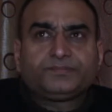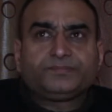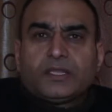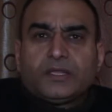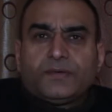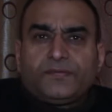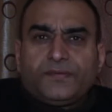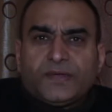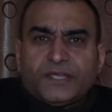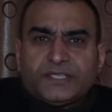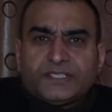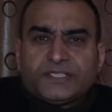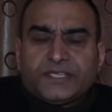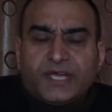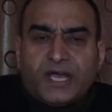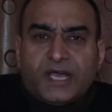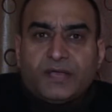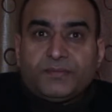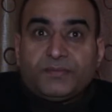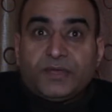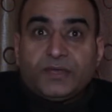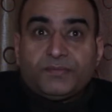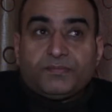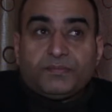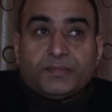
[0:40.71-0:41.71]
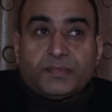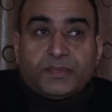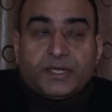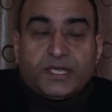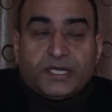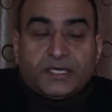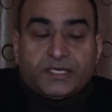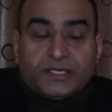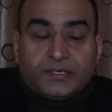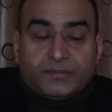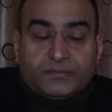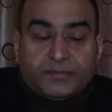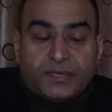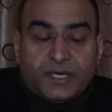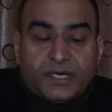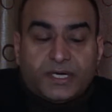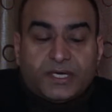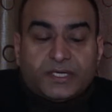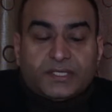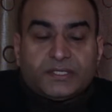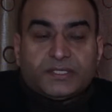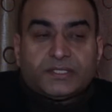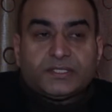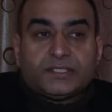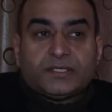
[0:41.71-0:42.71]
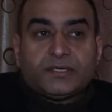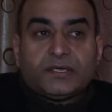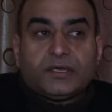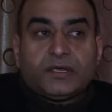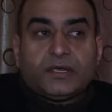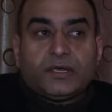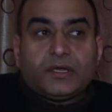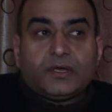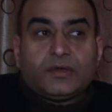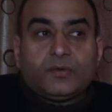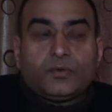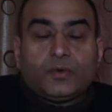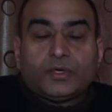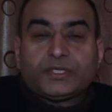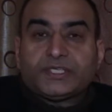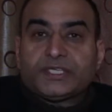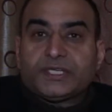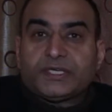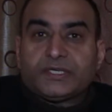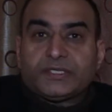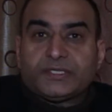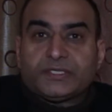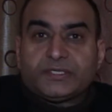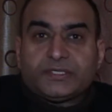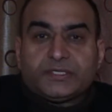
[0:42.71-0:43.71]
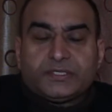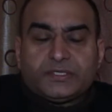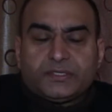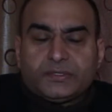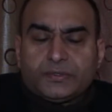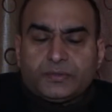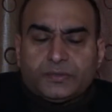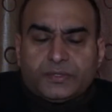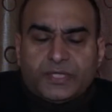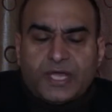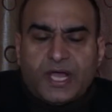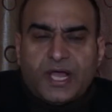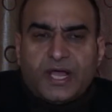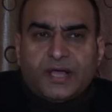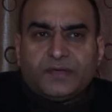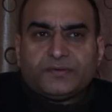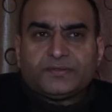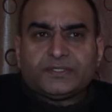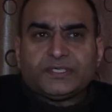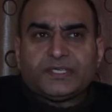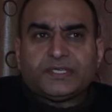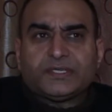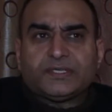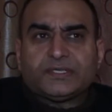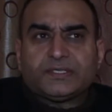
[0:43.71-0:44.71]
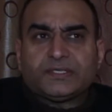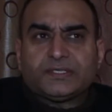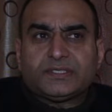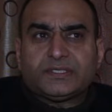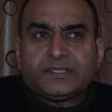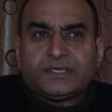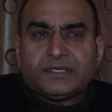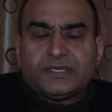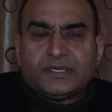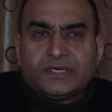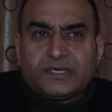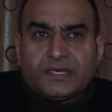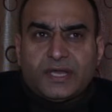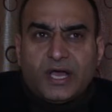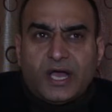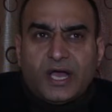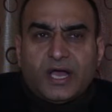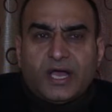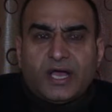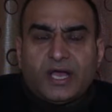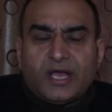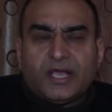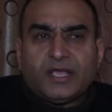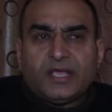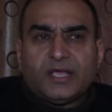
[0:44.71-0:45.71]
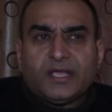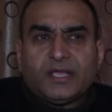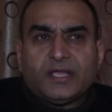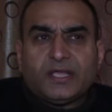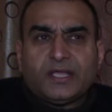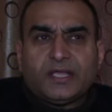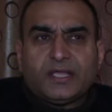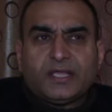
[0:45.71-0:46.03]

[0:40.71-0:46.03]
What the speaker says: The first time it emerged was in 2009.